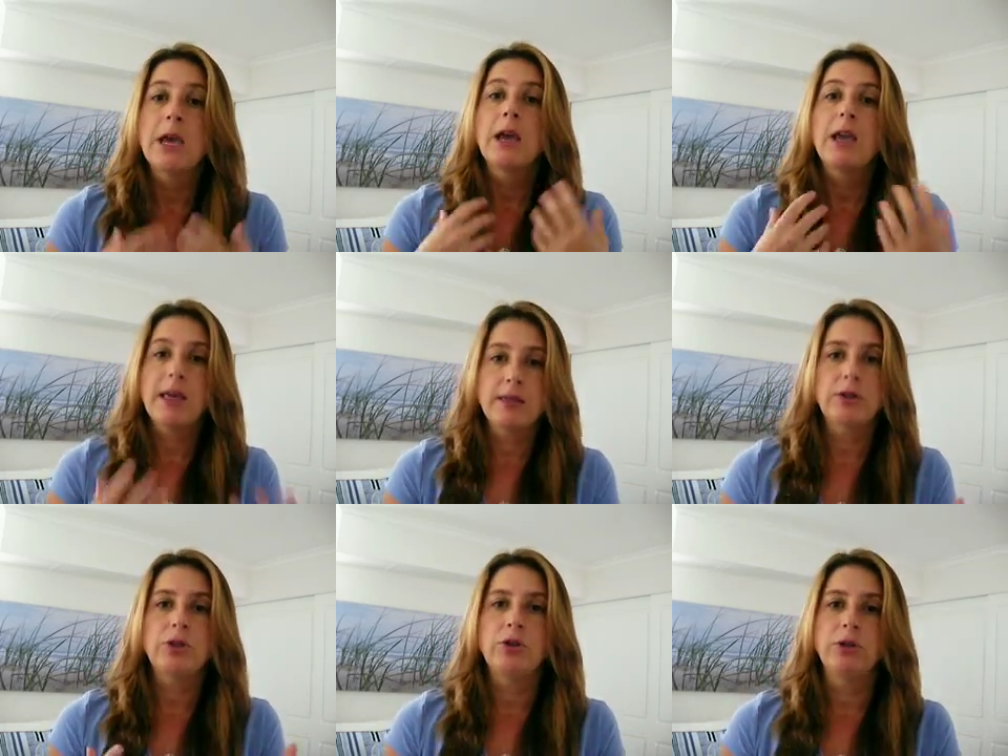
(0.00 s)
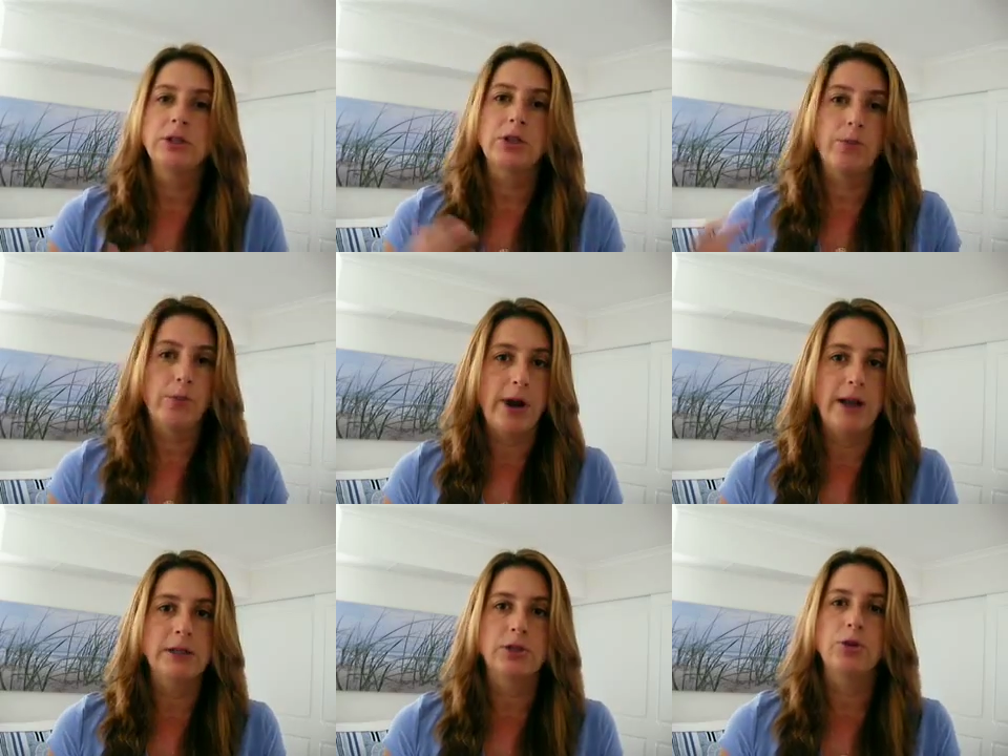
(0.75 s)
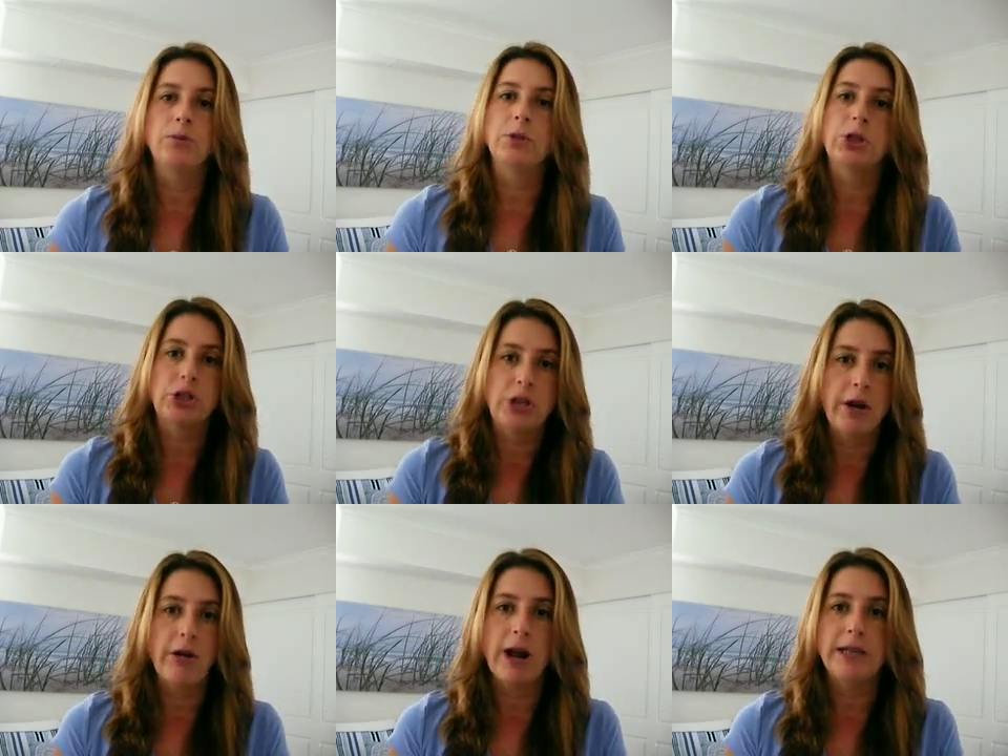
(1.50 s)
Get the students to brainstorm, to
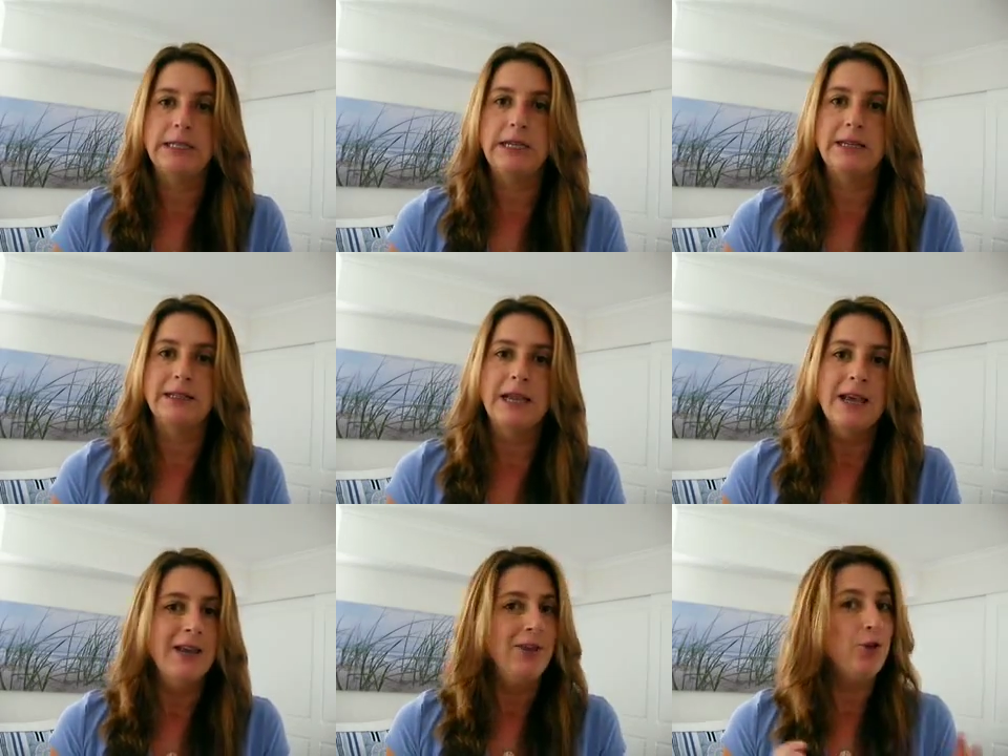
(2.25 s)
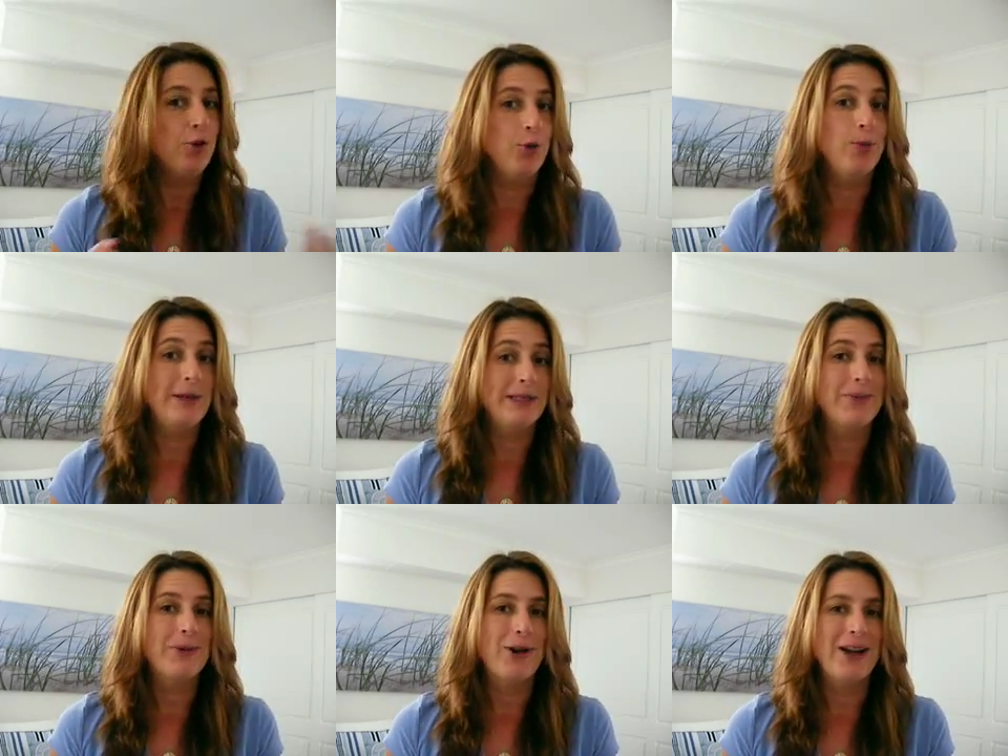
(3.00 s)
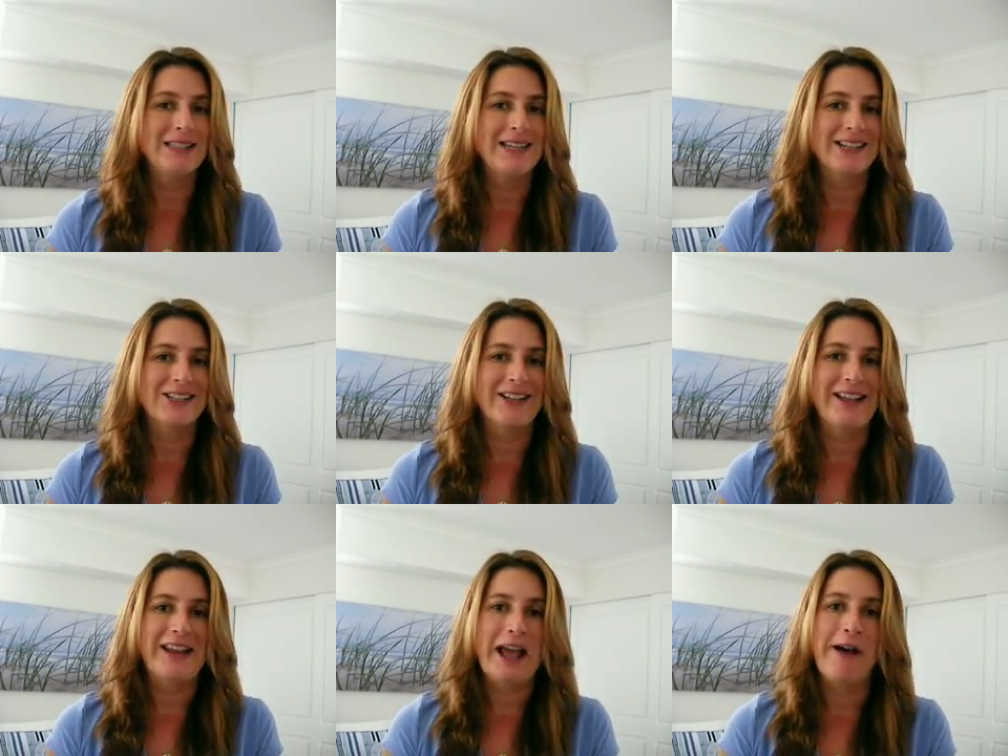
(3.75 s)
share ideas. You'll be surprised
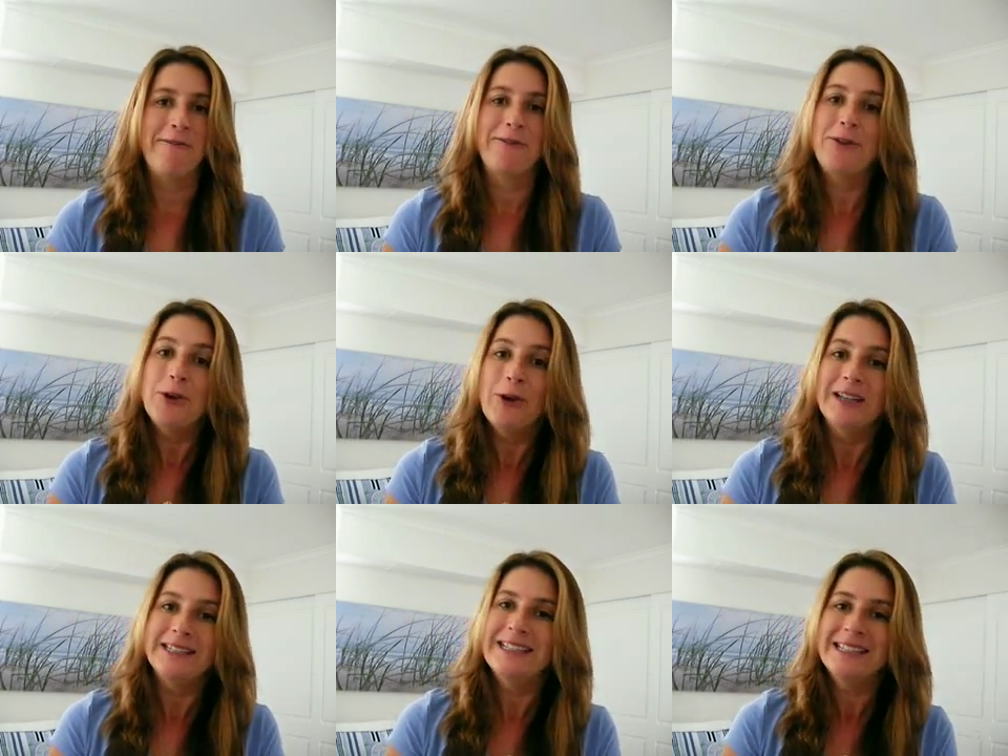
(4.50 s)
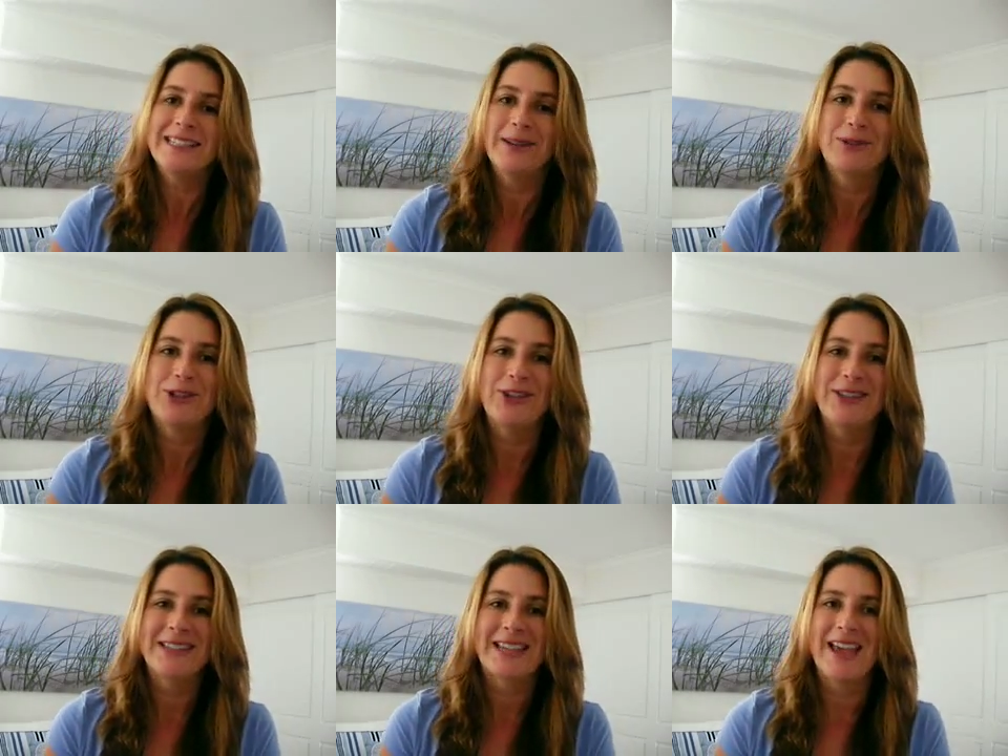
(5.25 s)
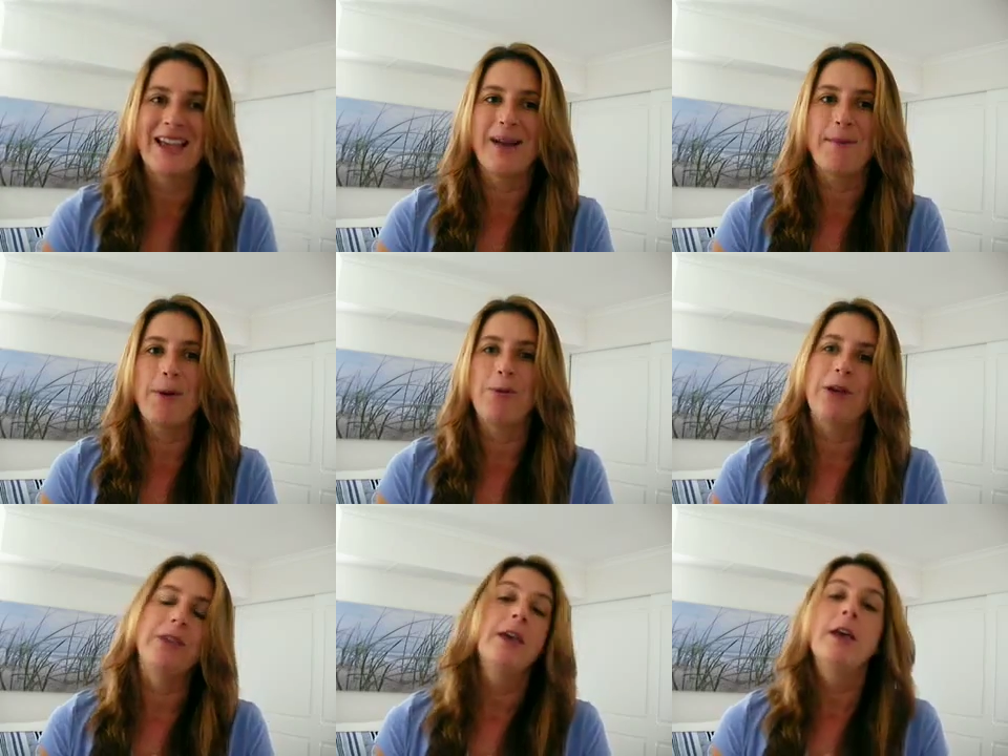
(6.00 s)
actually at how few ideas some students can come up
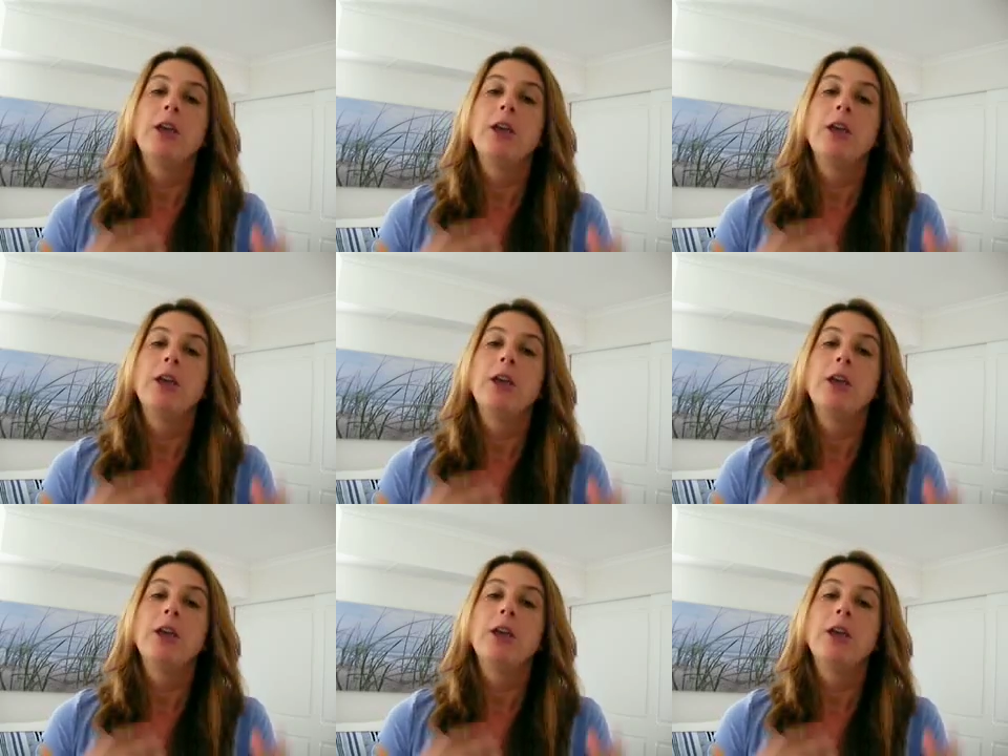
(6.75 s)
with.